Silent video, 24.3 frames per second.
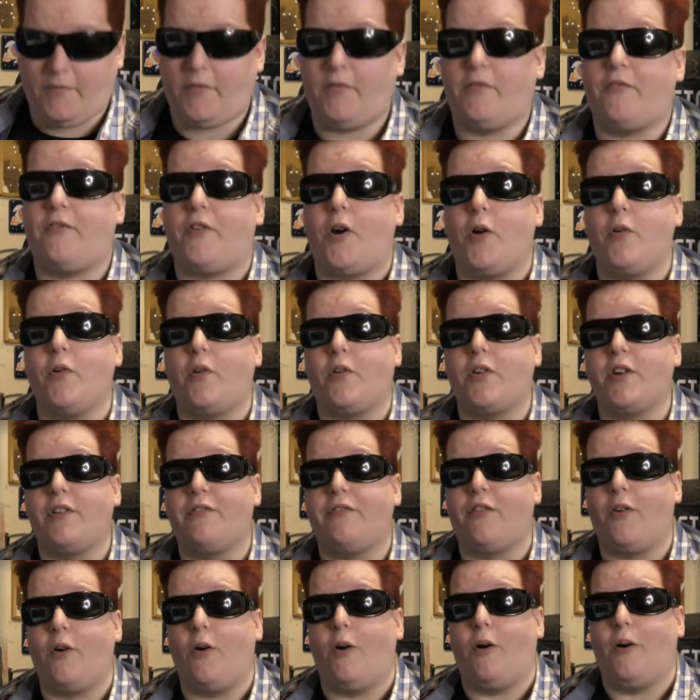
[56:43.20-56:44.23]
thrown on the
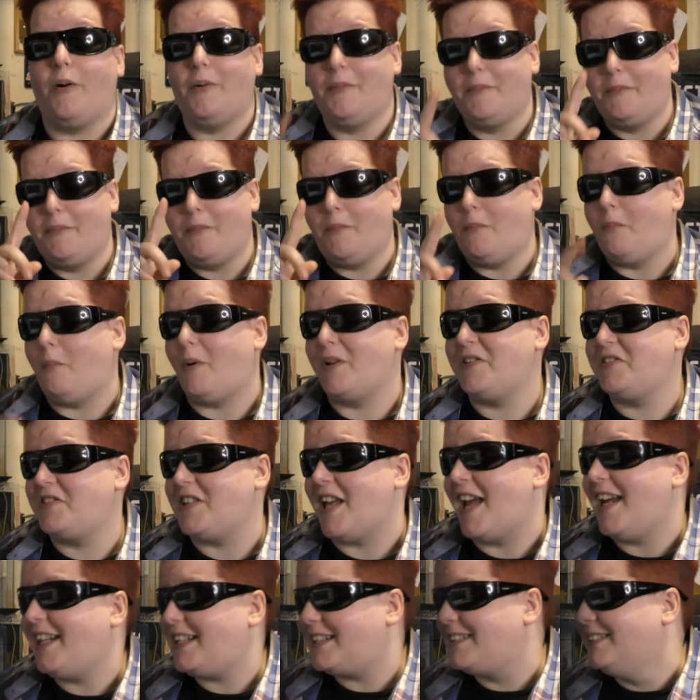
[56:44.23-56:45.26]
floor. One
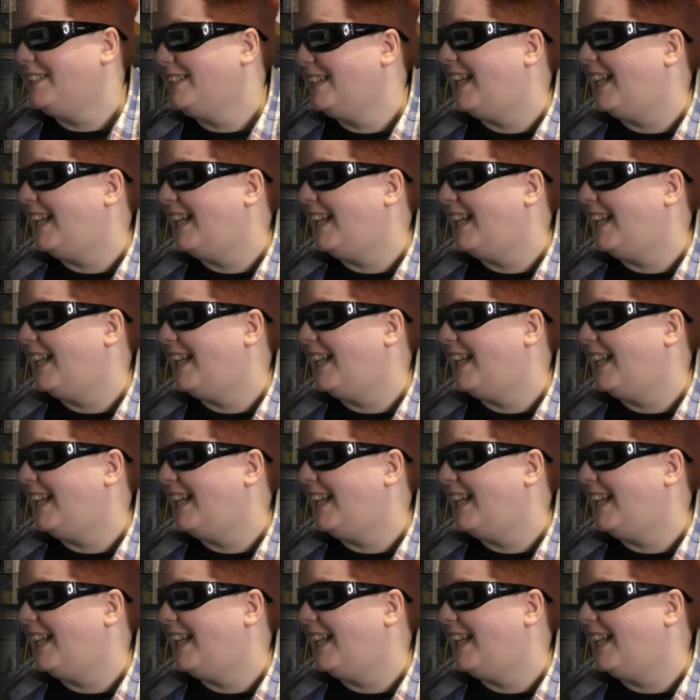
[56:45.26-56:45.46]
sec.